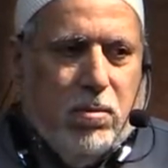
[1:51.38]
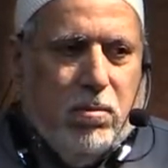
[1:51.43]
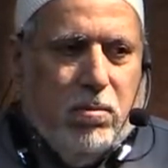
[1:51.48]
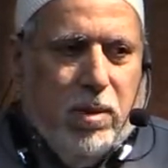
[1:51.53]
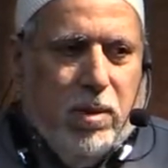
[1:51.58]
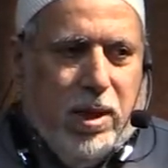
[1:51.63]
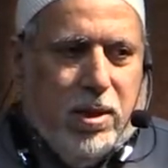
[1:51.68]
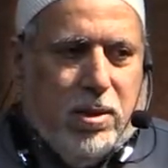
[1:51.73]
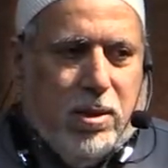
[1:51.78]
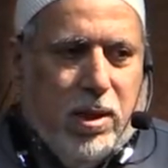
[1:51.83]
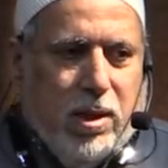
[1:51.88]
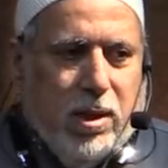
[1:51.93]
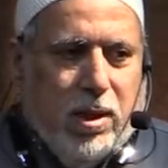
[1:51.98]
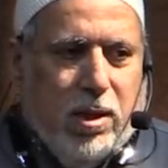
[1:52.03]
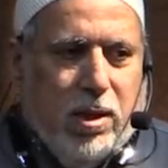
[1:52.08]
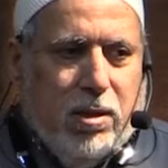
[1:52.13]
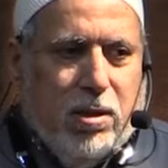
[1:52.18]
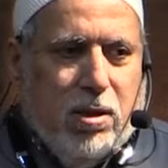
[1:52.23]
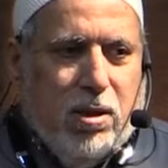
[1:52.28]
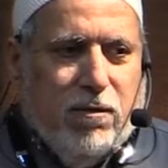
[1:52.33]
melting
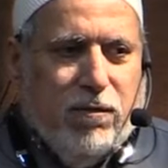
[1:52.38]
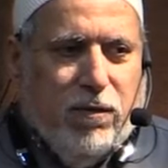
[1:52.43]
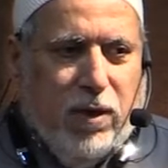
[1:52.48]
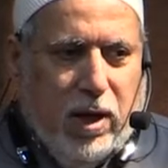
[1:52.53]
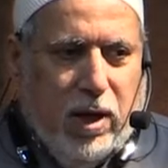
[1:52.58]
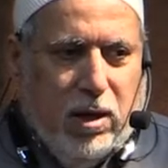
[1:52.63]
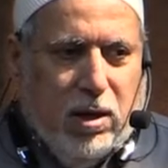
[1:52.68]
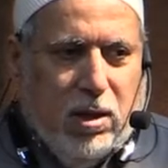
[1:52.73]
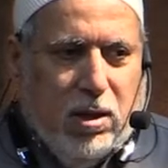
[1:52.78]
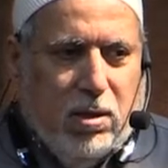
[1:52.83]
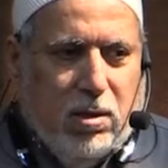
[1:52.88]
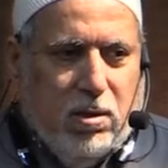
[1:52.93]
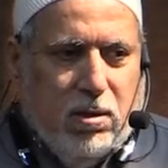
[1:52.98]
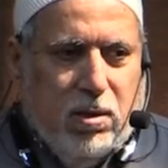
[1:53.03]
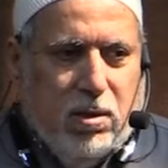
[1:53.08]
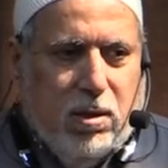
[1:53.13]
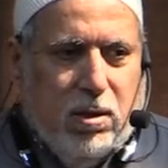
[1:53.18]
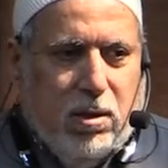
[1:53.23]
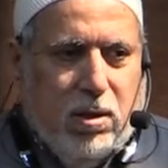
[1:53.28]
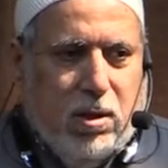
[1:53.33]
in their faith,
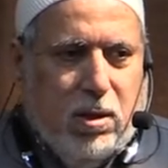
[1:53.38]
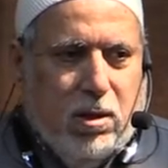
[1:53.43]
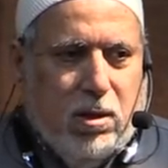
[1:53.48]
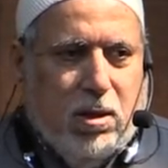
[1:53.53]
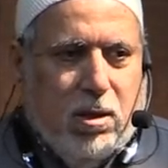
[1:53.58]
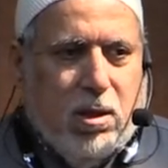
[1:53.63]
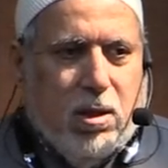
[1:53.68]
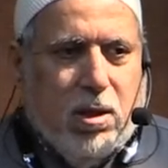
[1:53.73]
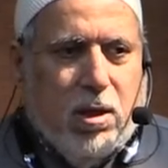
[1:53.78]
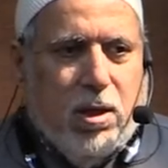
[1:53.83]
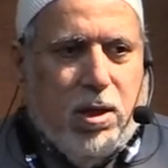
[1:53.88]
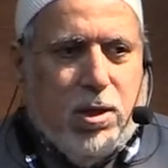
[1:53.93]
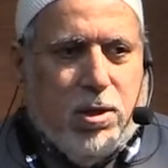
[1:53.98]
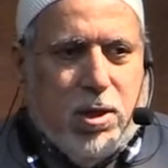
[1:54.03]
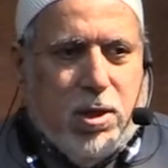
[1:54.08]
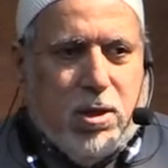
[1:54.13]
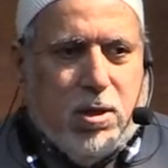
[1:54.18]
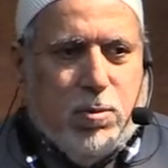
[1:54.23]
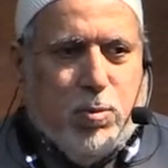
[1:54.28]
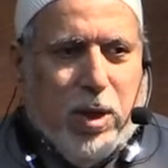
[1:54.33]
in their
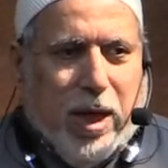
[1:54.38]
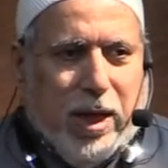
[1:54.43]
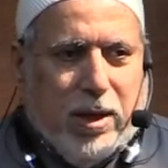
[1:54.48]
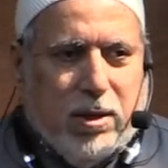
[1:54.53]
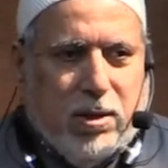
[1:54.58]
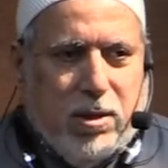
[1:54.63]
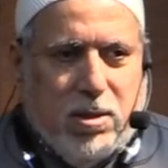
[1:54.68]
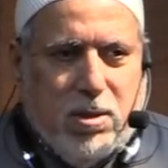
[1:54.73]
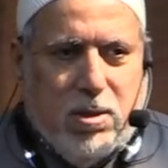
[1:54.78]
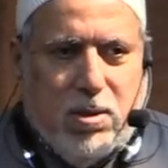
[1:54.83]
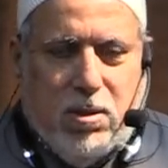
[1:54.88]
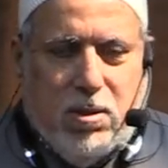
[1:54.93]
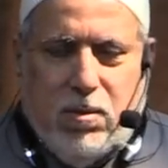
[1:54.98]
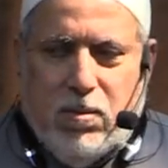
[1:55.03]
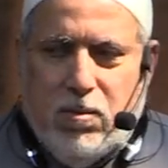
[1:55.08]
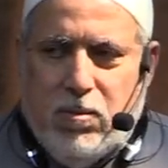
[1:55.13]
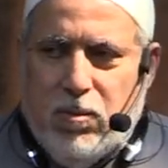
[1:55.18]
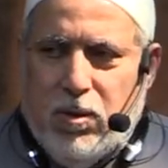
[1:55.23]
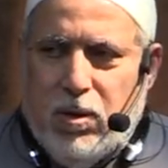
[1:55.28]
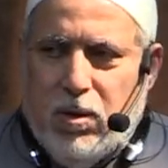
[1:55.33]
religious practice,
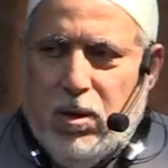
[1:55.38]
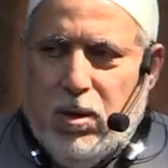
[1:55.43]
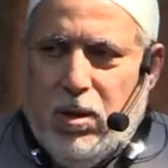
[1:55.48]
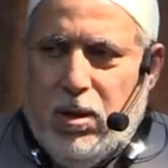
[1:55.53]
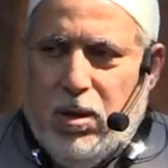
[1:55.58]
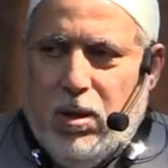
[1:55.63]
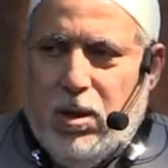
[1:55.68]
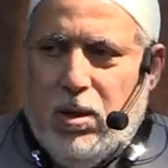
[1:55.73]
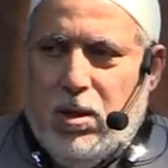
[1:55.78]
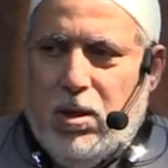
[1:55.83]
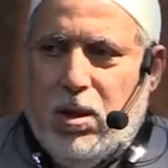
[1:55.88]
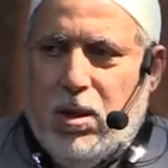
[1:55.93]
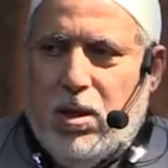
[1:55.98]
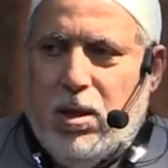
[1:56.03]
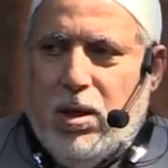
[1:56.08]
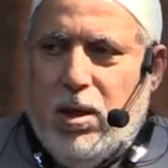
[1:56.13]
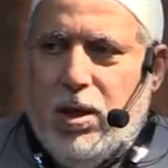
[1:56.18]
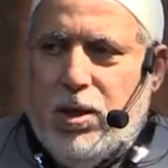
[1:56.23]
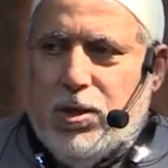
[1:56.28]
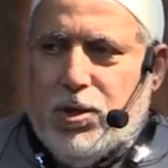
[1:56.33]
in their
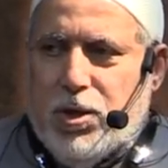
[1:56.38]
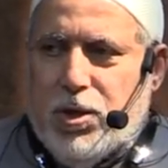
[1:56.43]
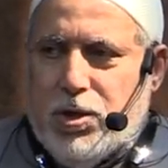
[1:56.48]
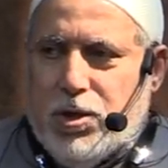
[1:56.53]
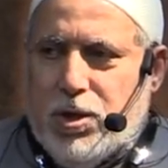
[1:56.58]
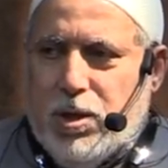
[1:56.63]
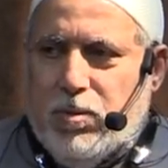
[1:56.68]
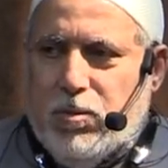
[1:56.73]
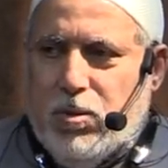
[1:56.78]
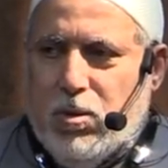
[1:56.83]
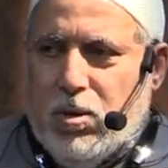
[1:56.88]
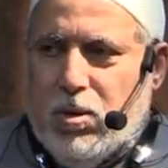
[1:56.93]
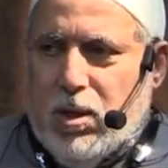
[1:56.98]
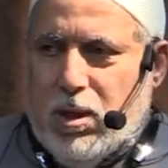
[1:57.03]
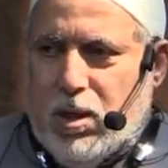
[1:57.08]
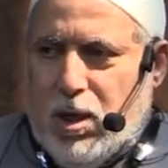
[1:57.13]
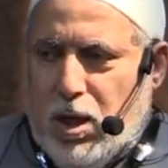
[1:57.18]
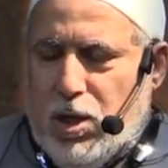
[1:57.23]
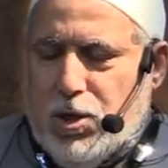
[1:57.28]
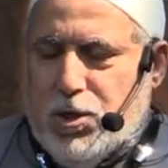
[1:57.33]
relationship to their
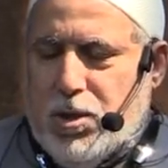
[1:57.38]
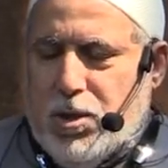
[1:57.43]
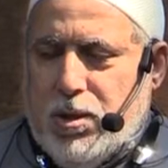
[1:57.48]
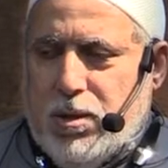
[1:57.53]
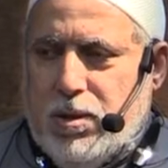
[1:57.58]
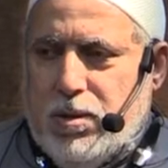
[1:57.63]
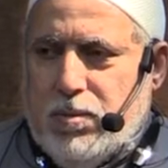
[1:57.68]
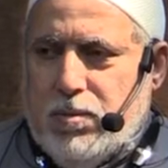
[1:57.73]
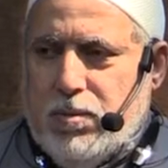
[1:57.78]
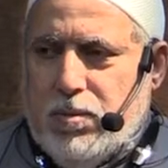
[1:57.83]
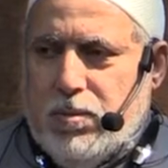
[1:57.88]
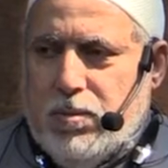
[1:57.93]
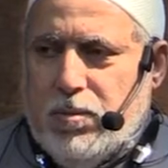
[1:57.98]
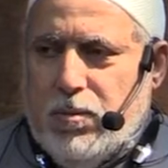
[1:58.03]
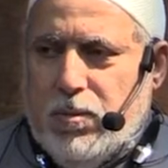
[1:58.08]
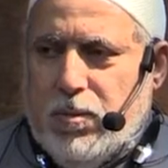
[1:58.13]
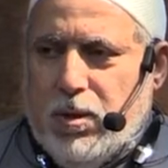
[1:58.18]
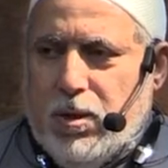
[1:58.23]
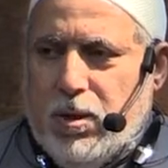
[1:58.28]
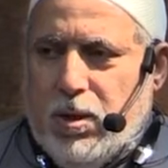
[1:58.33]
culture,
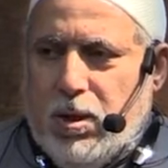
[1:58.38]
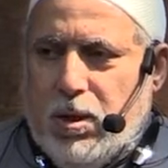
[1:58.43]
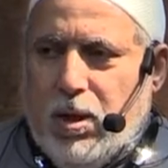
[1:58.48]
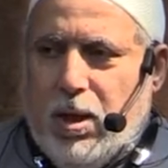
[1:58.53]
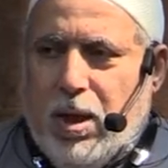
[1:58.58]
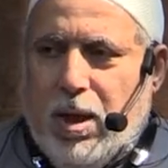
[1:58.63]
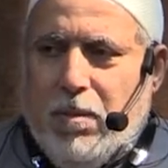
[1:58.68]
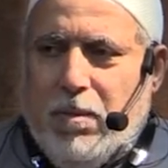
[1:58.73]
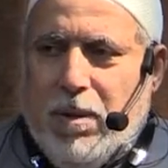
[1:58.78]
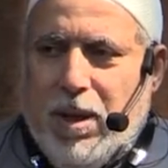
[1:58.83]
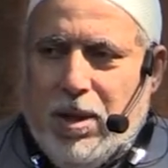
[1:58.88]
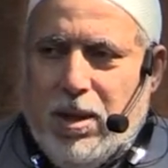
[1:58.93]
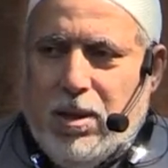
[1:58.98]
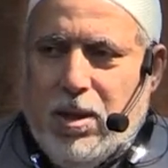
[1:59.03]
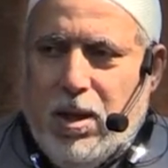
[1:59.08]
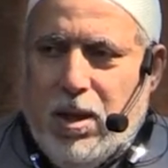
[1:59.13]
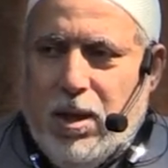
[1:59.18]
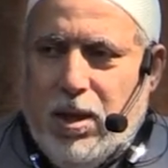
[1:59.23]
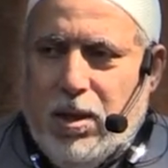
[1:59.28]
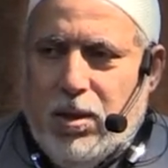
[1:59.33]
in
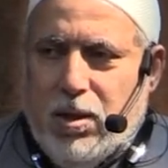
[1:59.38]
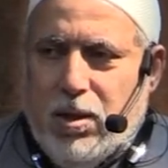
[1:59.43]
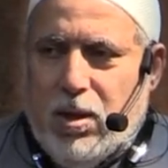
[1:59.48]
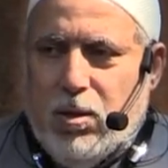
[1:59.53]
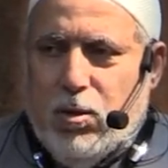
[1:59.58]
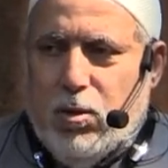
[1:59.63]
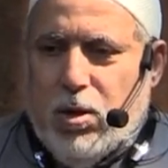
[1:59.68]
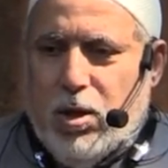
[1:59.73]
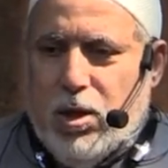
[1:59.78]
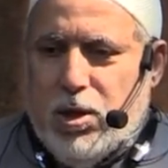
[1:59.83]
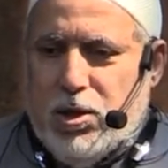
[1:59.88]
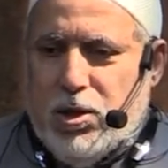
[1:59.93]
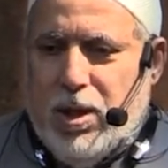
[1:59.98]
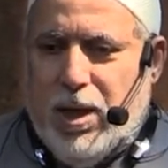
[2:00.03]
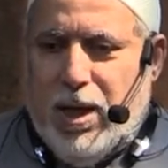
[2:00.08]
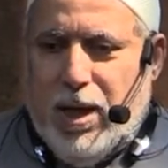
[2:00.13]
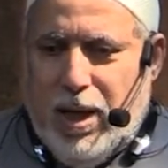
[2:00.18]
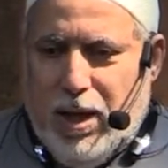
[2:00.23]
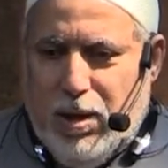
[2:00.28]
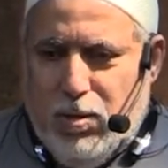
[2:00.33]
abandoning their
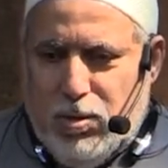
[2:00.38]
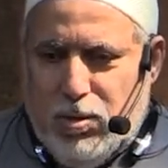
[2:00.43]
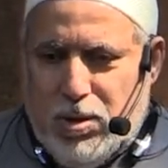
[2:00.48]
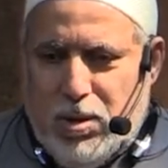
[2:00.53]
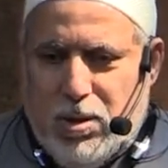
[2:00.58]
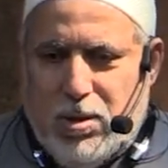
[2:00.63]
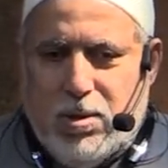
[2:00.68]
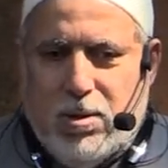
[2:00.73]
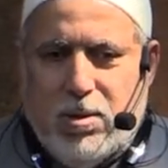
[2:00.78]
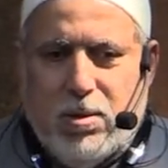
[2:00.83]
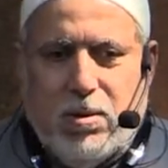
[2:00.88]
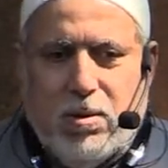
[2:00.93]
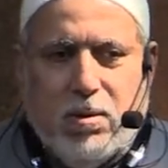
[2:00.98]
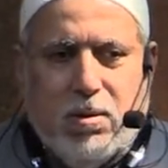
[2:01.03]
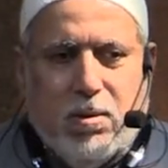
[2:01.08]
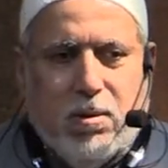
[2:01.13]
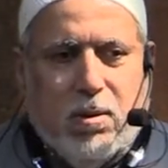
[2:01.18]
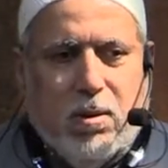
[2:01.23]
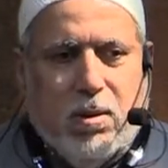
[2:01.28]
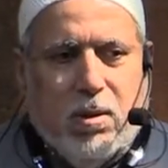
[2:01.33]
original languages,
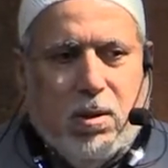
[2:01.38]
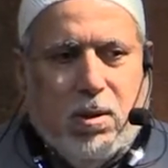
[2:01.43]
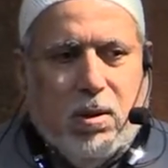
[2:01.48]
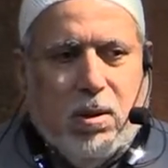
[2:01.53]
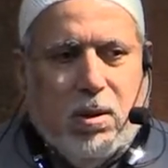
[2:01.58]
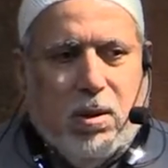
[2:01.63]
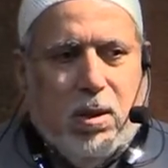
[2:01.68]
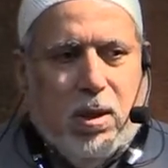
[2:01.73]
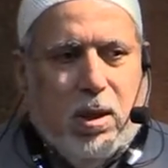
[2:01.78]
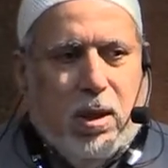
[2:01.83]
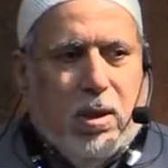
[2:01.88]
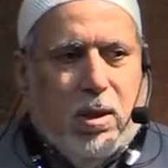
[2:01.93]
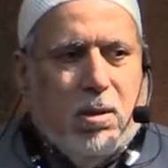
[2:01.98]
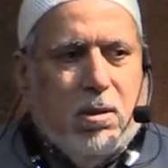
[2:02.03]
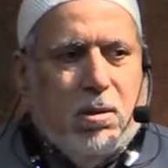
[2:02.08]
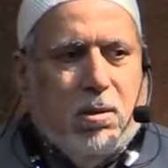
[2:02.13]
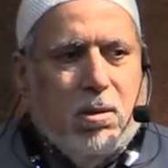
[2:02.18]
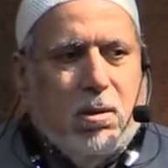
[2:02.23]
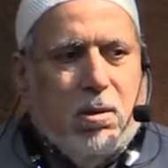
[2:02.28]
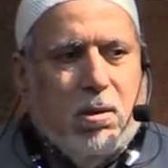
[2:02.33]

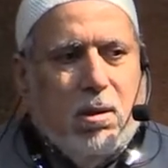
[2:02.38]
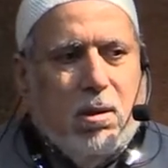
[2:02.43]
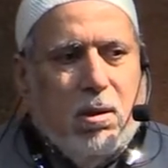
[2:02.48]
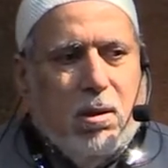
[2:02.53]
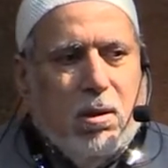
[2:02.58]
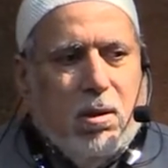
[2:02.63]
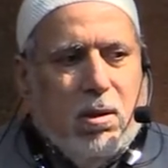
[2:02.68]
in